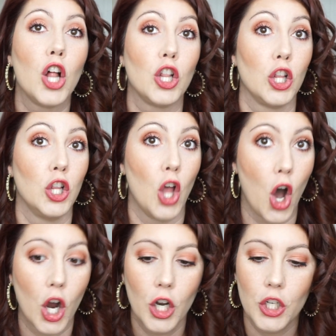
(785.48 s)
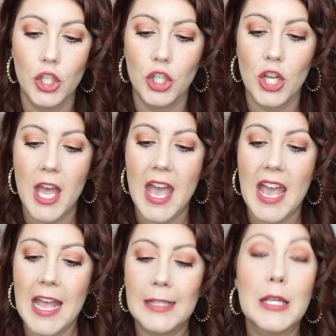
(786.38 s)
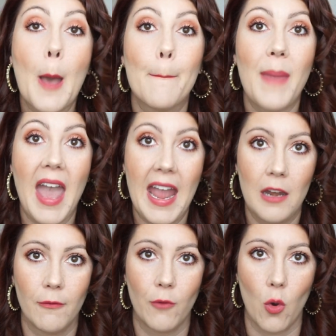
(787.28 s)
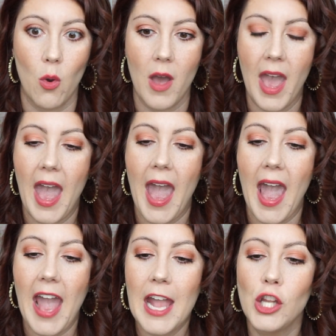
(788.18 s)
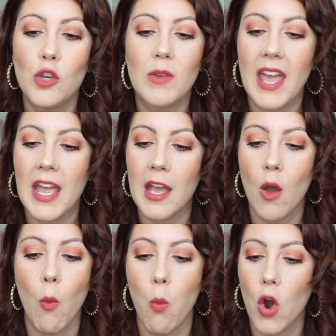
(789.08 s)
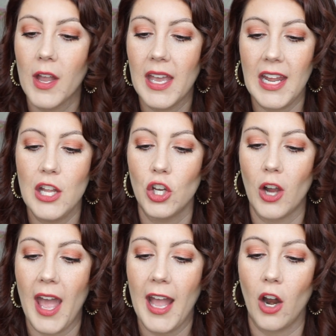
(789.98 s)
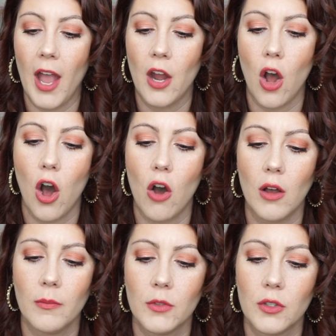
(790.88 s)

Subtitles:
large, it's painful, and you can't work it in your hair at all.